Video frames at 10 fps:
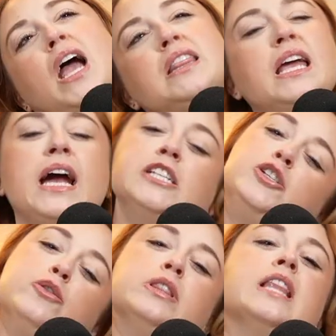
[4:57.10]
Like, I do
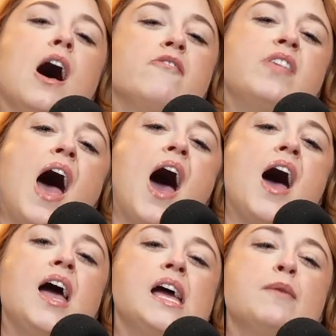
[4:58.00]
love
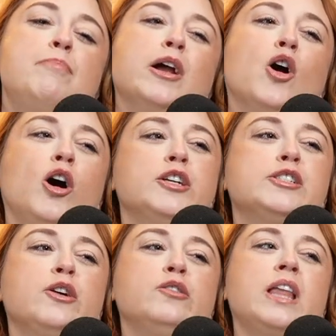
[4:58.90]
that, but
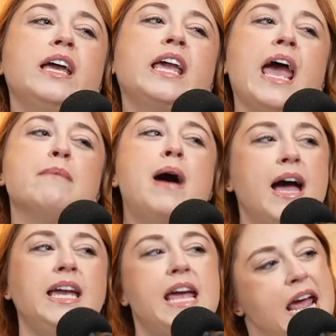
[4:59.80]
also, like, am
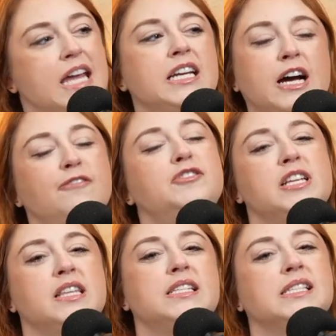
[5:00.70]
I handcuffed to
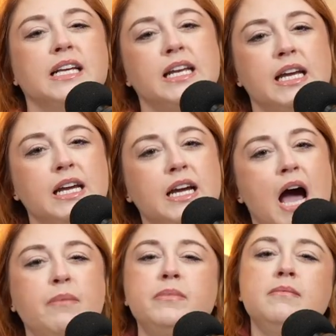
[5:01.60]
this city?
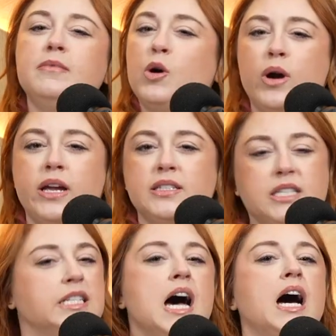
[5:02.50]
I'm going to
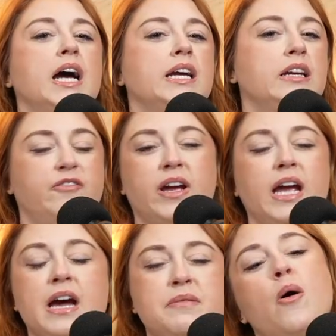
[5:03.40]
die if I
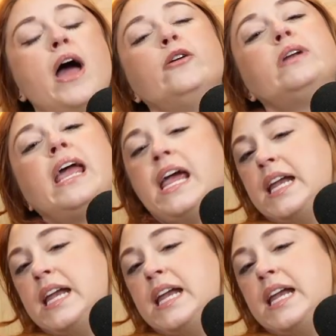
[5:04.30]
am. I don't hate